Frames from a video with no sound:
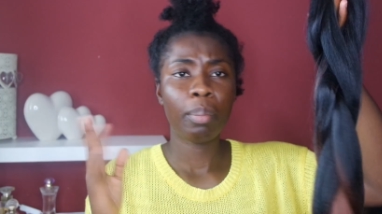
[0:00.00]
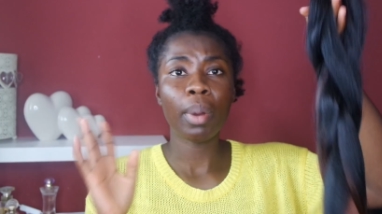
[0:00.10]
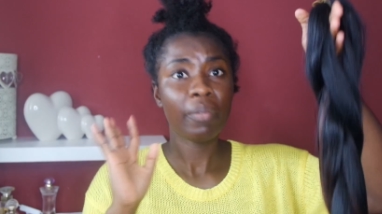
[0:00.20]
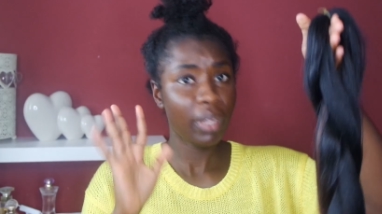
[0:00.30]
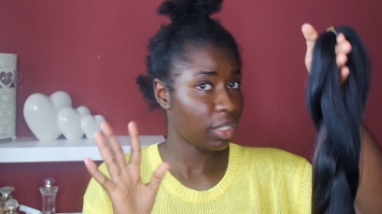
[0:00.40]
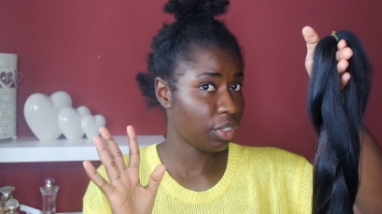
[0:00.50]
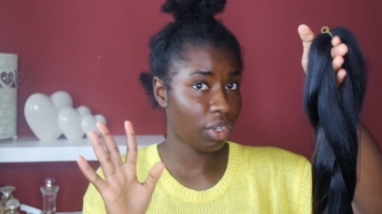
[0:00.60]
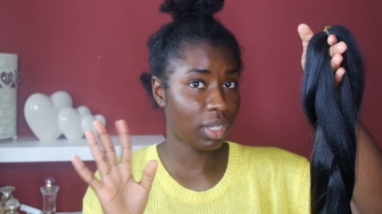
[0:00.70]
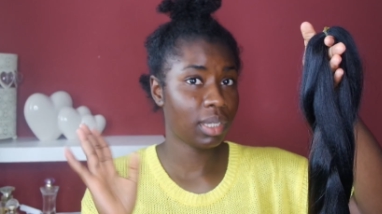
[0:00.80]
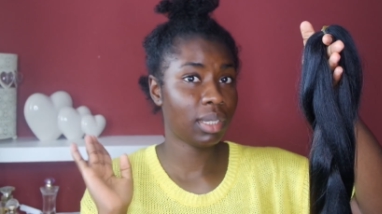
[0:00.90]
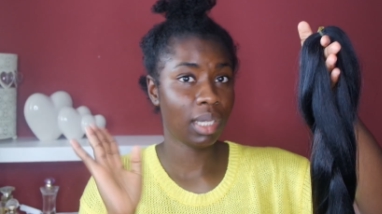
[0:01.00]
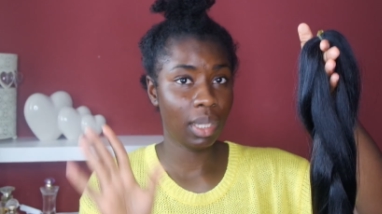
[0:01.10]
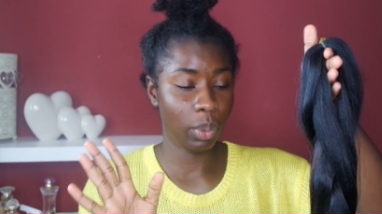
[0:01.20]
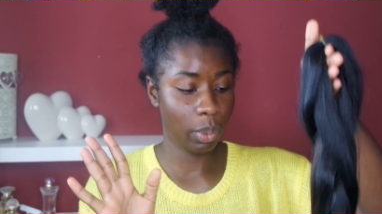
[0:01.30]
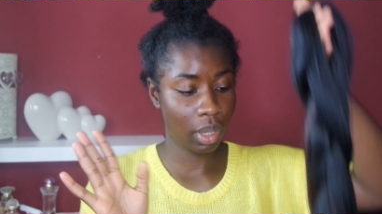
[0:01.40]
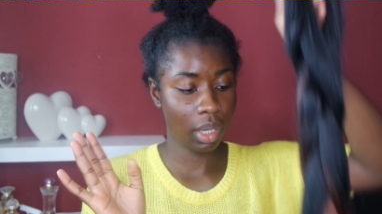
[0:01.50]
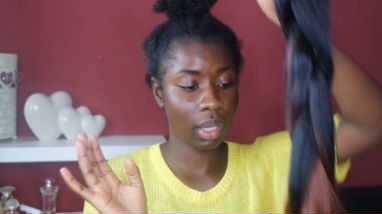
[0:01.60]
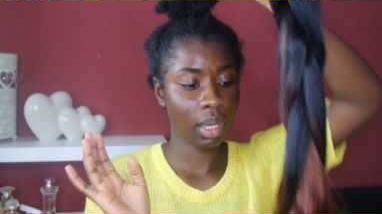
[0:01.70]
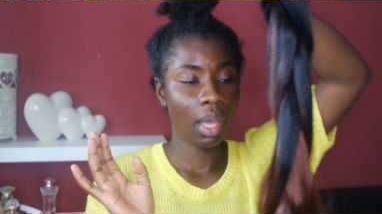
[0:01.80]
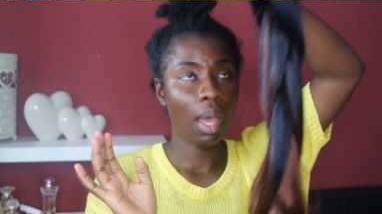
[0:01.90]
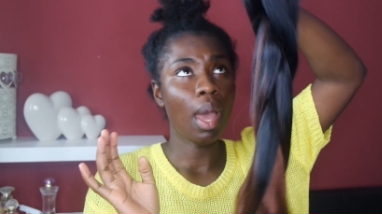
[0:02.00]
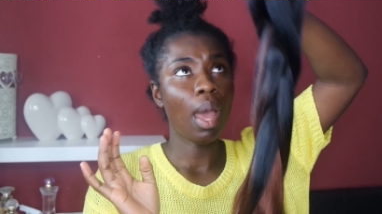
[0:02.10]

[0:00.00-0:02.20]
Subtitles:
But fingers crossed, it will work.